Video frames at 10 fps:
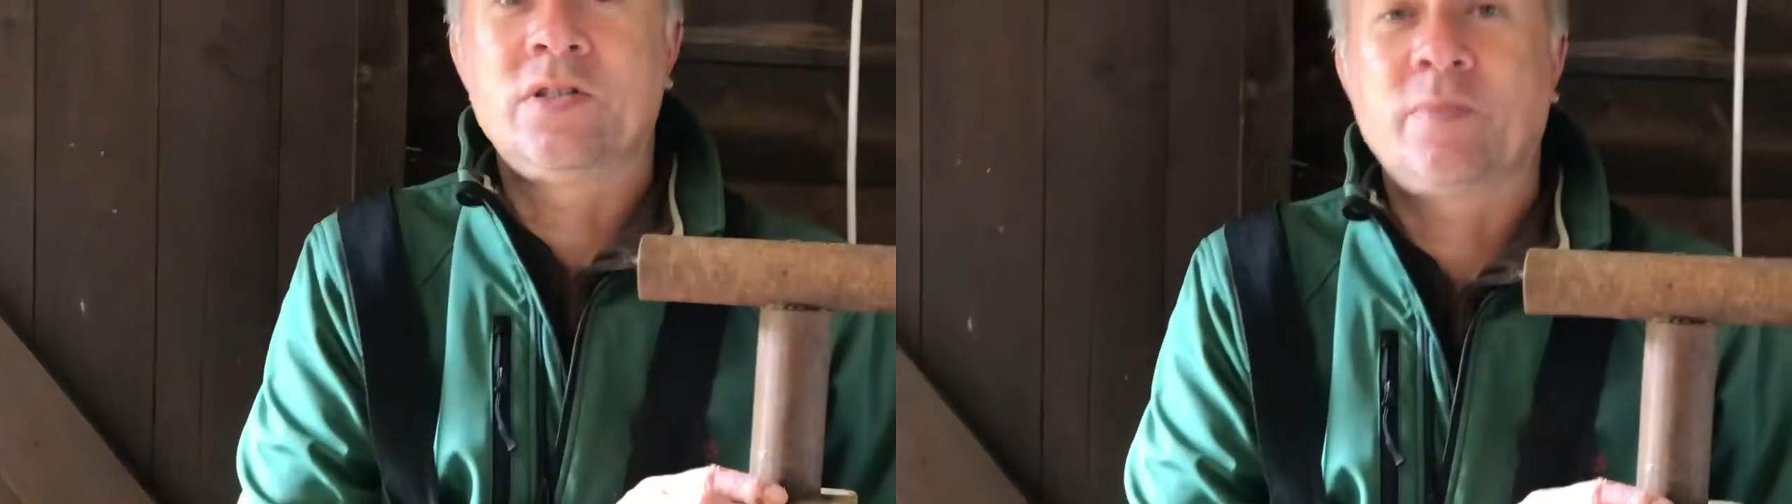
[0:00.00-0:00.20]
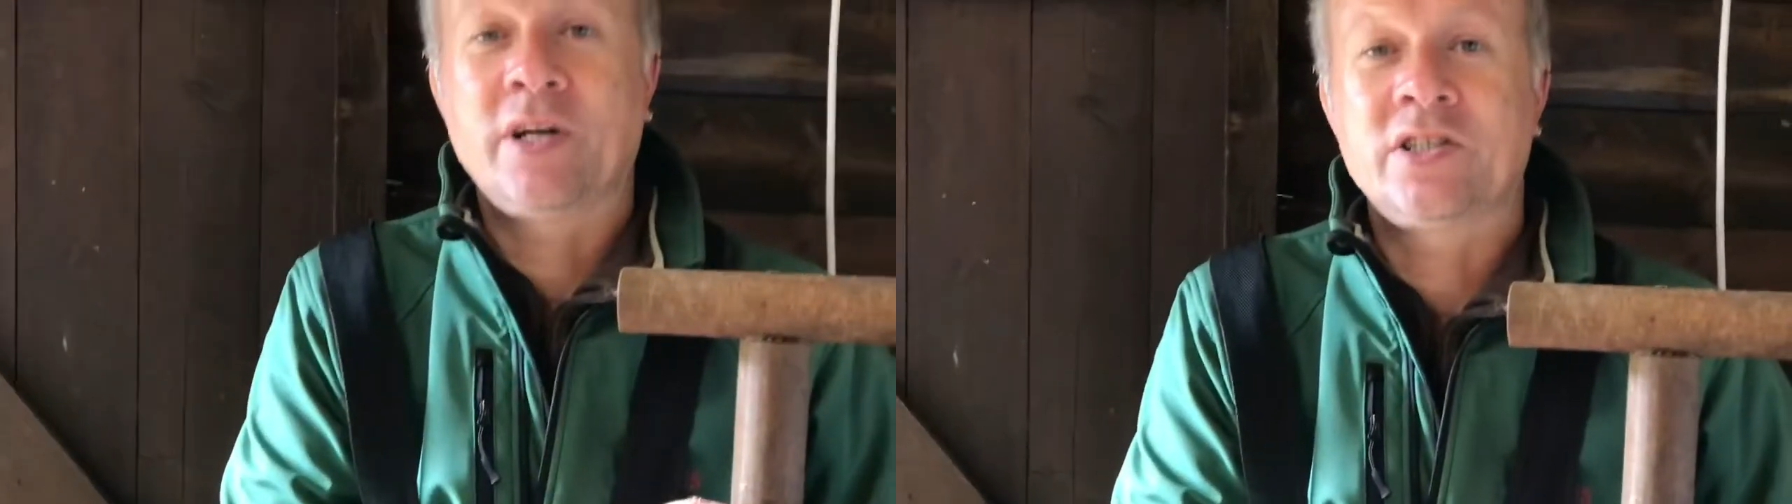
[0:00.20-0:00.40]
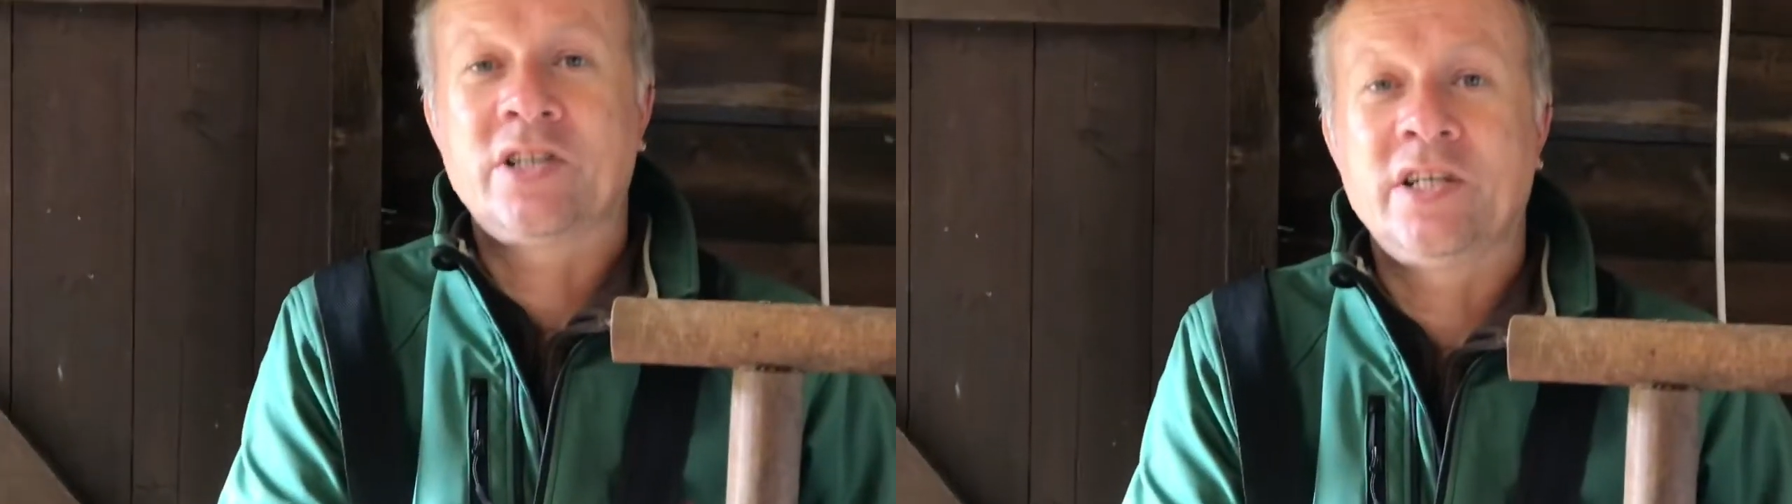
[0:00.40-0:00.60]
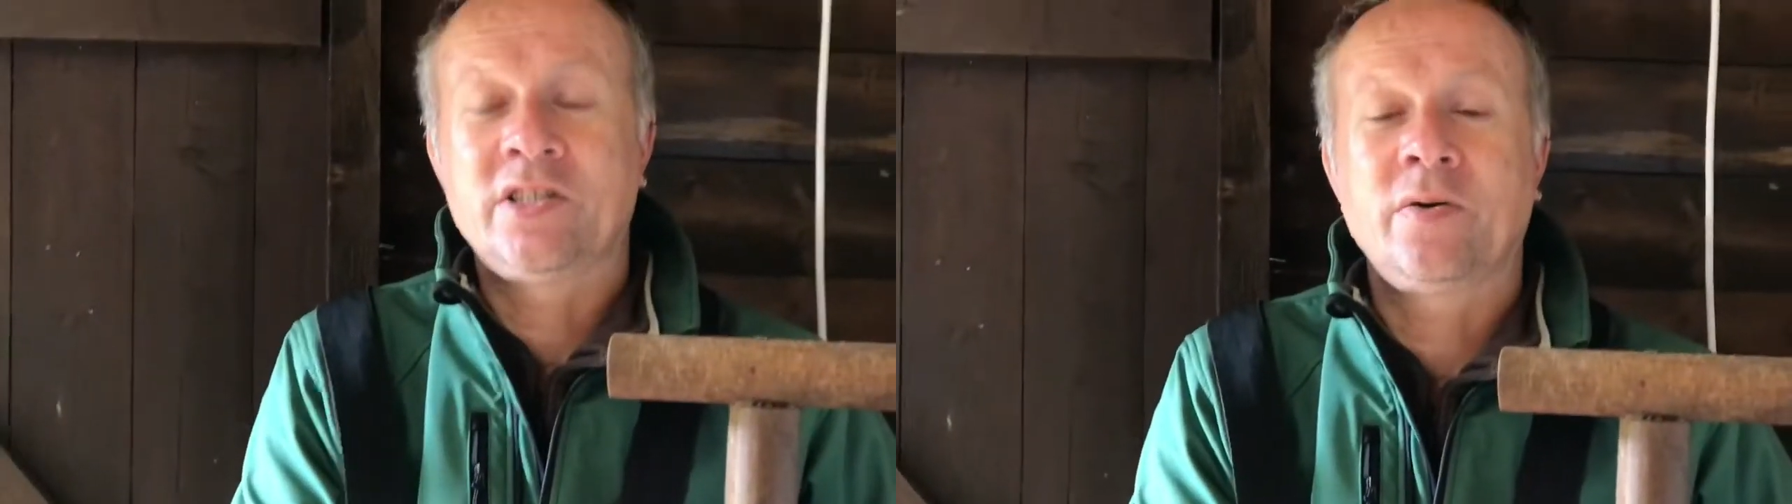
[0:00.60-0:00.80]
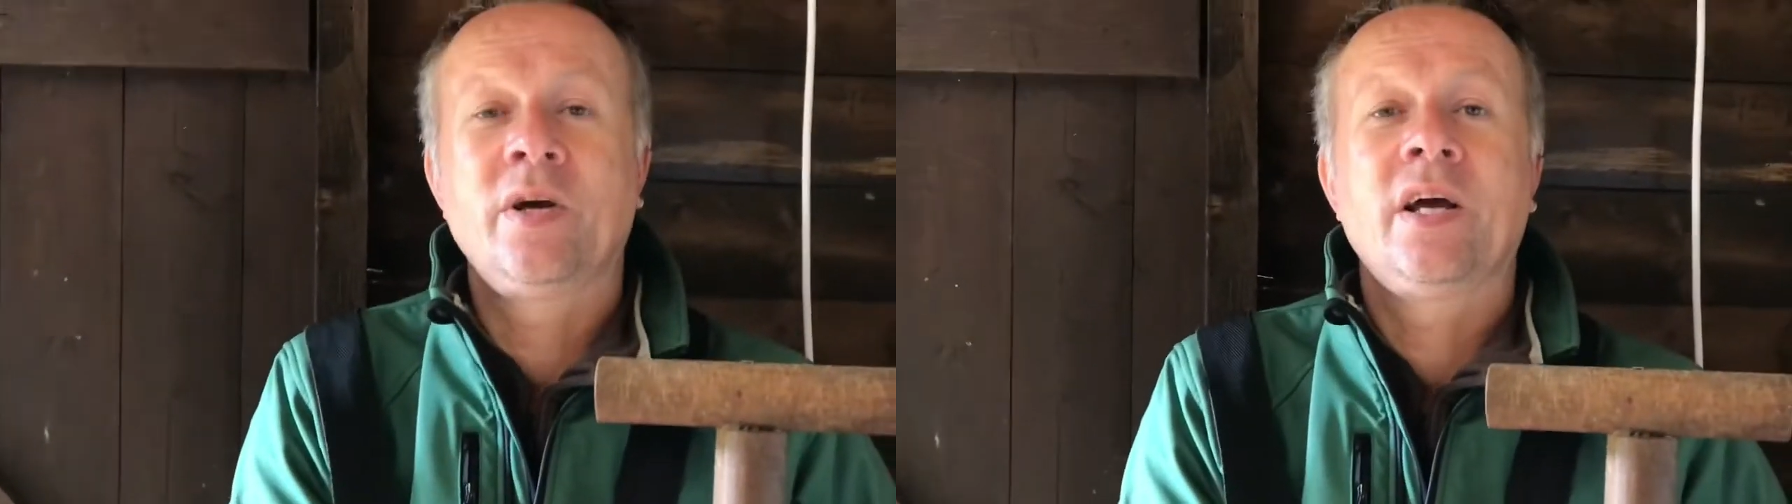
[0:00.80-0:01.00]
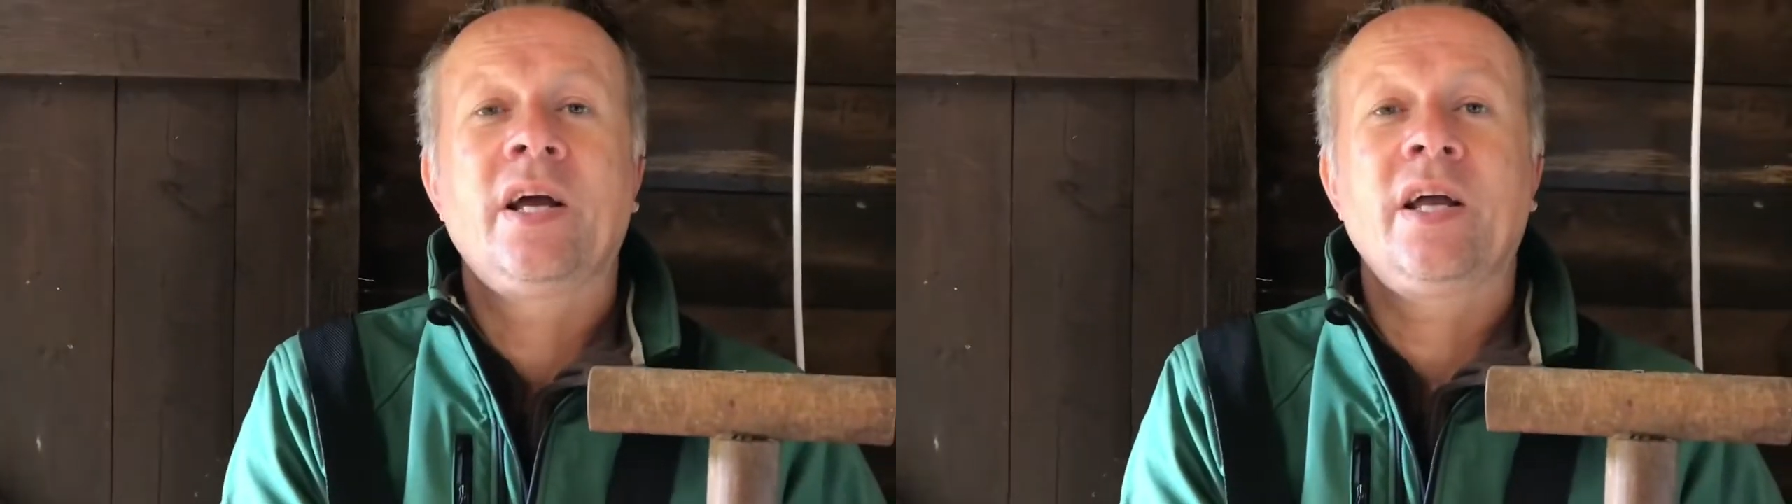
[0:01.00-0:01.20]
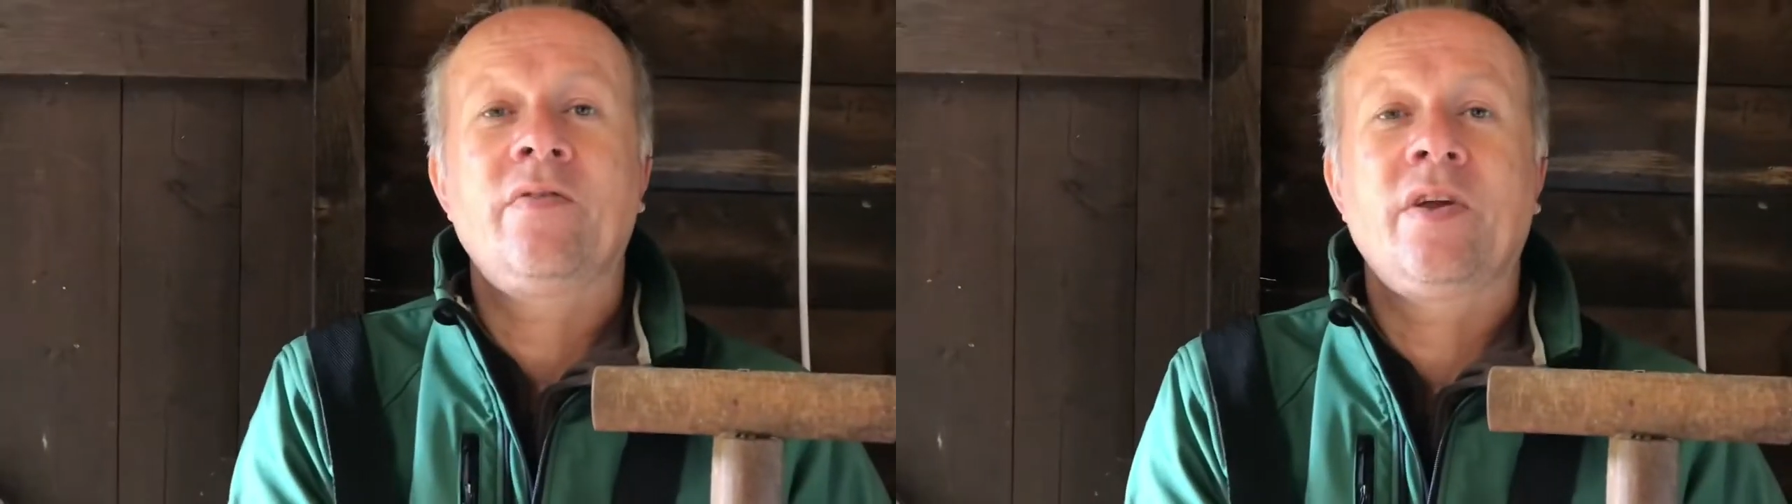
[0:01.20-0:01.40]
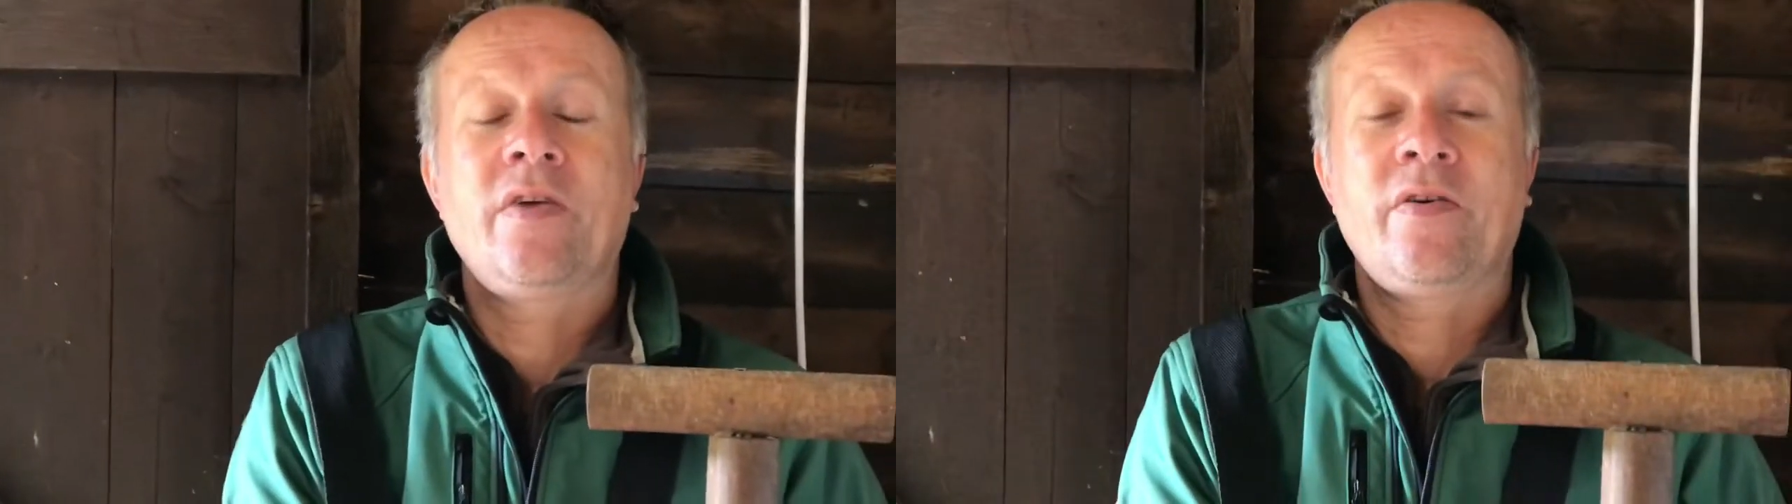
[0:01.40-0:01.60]
when it sees you, even
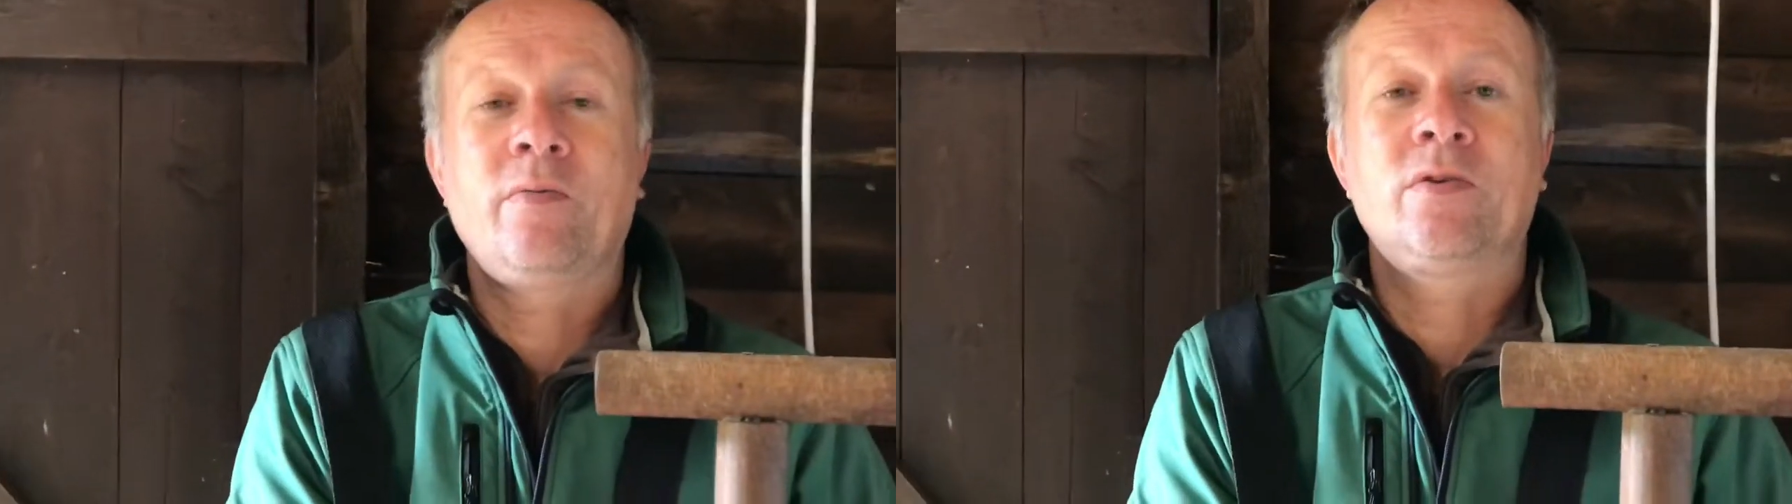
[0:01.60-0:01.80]
if it was